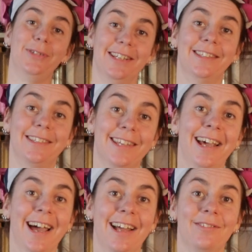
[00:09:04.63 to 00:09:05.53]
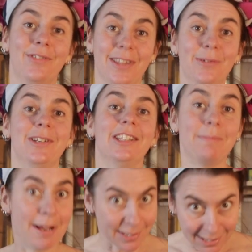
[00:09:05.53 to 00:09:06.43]
audience and for the audience
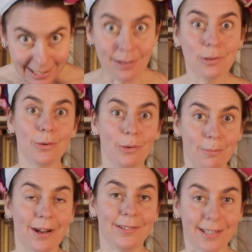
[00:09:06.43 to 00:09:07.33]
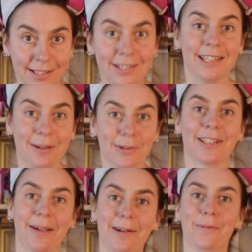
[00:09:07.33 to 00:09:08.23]
to be able to see your thought process and see what's
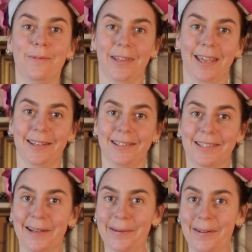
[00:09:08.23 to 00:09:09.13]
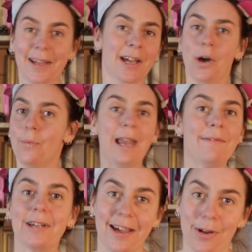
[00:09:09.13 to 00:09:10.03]
going on for you. So we'll
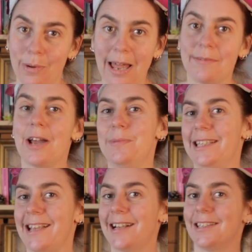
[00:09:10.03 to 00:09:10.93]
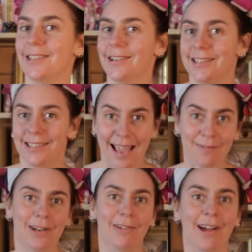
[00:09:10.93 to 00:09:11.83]
have a go. We'll have a go with this exercise, the
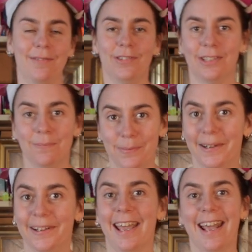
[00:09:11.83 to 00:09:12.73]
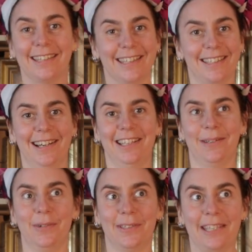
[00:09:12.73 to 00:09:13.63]
Avner-Iversenberg exercise,
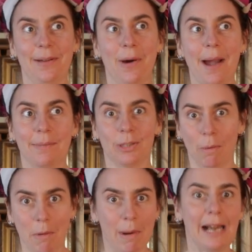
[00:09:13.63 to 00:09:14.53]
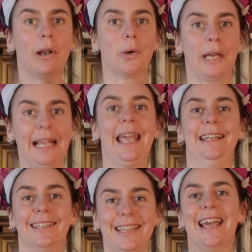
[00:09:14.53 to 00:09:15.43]
and we'll see what happens when we bring clocking
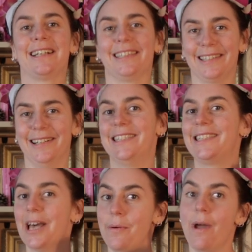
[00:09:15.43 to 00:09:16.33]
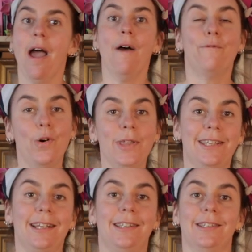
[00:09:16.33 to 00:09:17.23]
into the exercise. So for
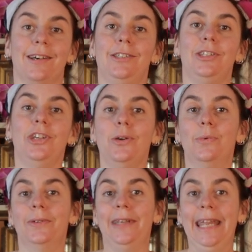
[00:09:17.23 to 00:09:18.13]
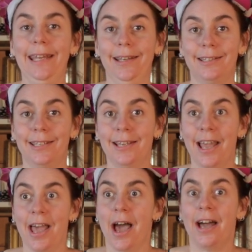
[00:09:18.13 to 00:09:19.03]
this exercise, you will need
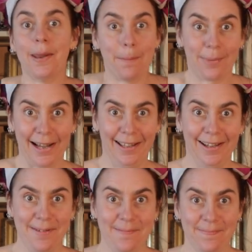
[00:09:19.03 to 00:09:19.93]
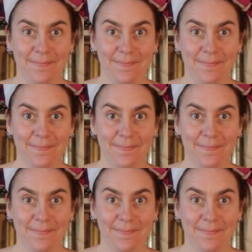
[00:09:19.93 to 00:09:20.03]
an umbrella,